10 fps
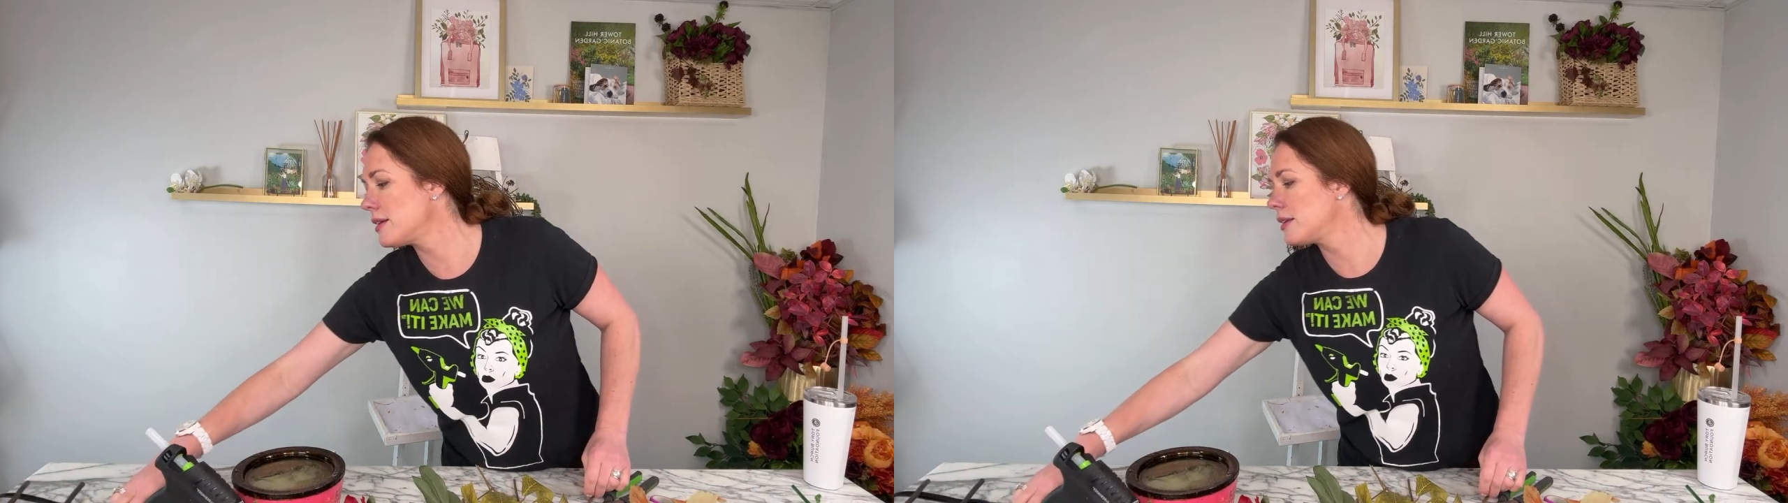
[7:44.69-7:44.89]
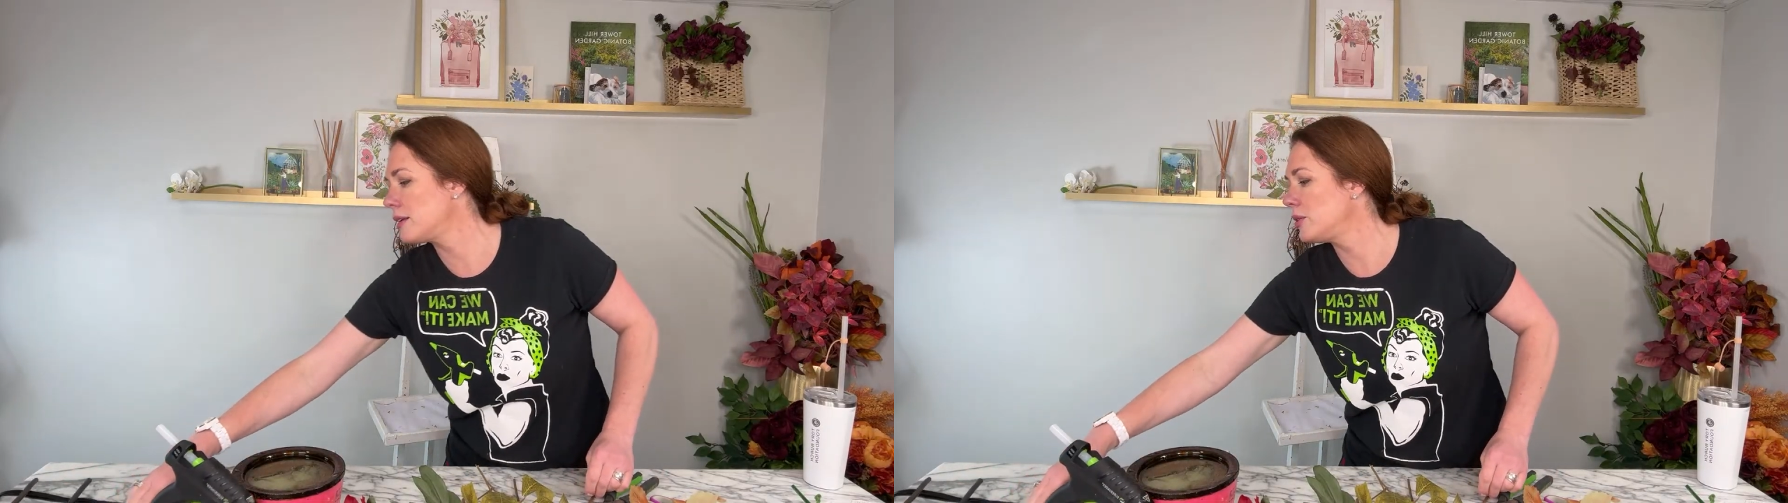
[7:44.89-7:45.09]

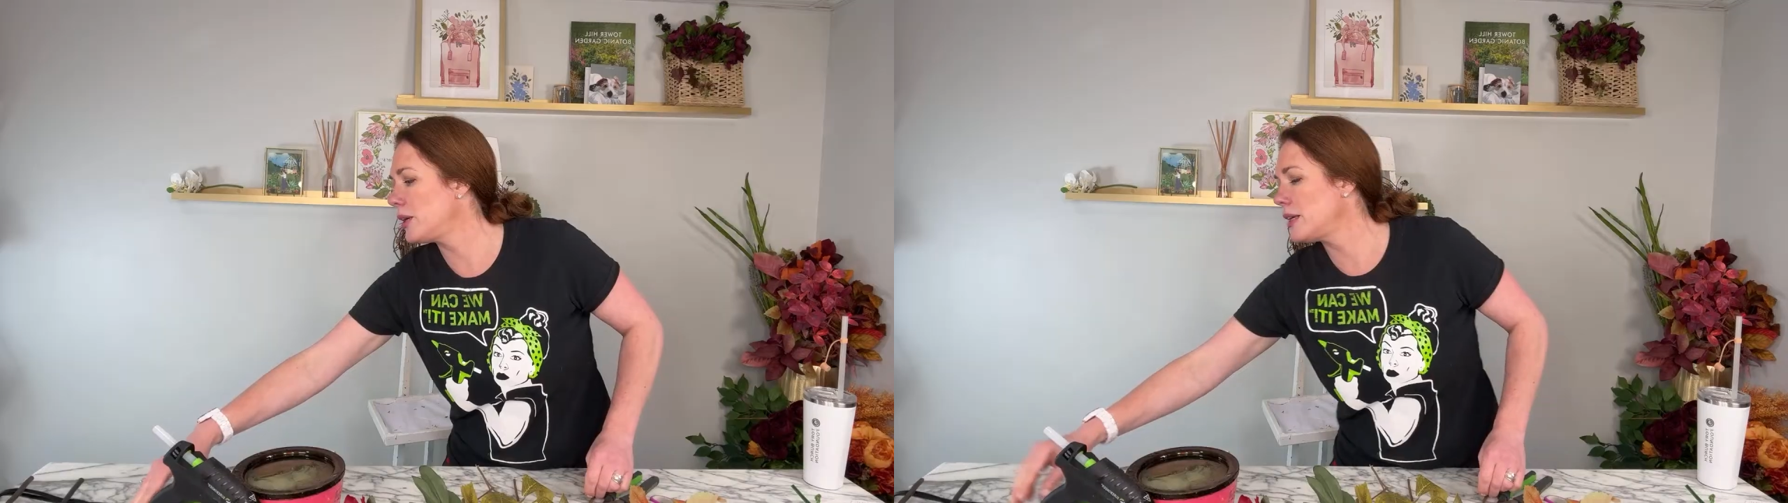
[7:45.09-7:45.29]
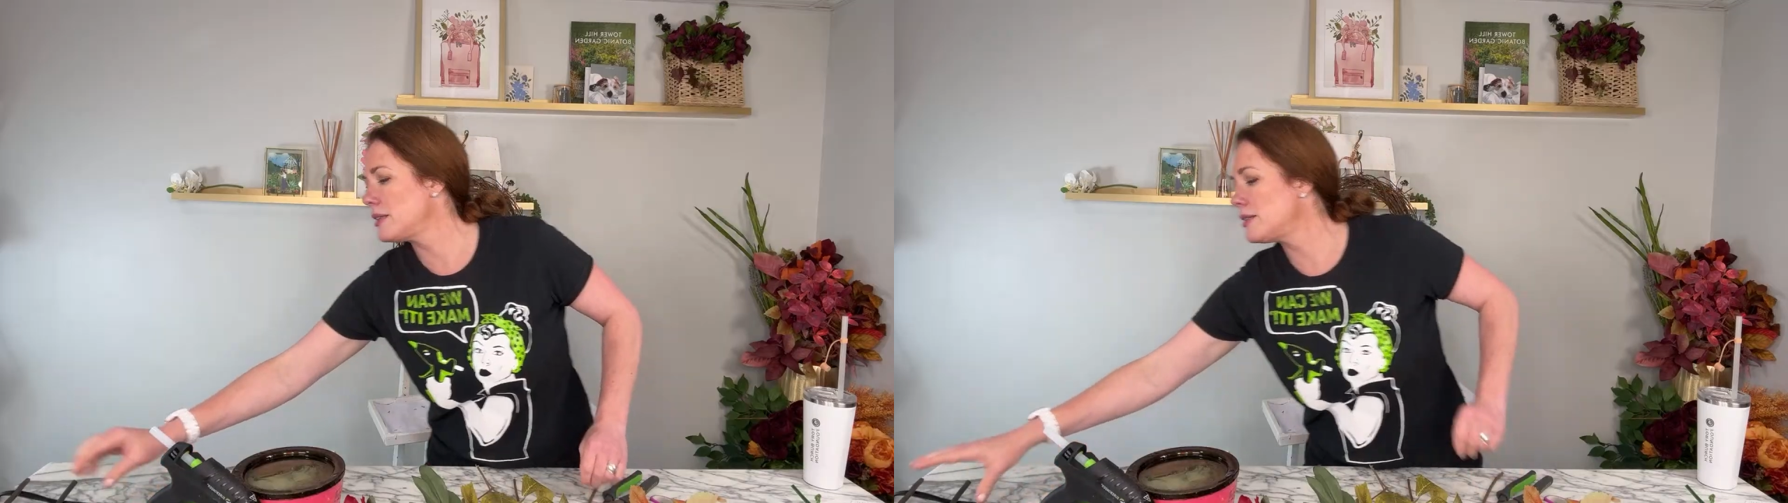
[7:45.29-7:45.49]
the glue
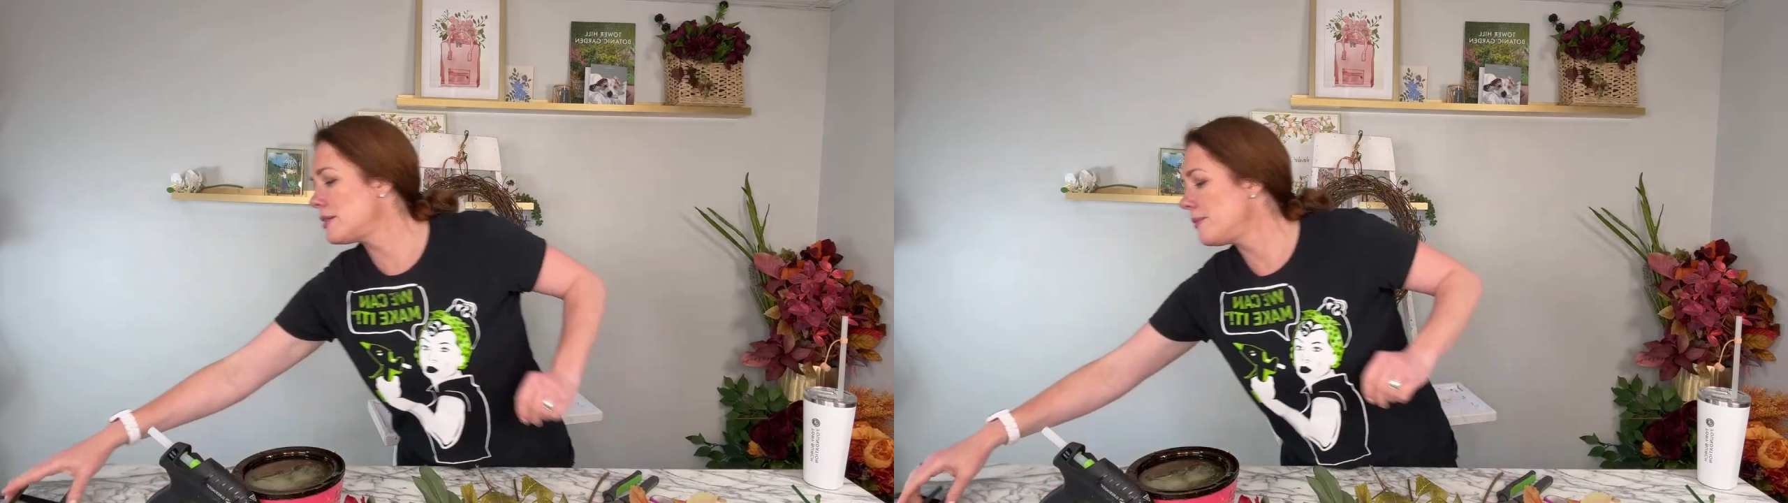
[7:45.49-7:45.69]
guns.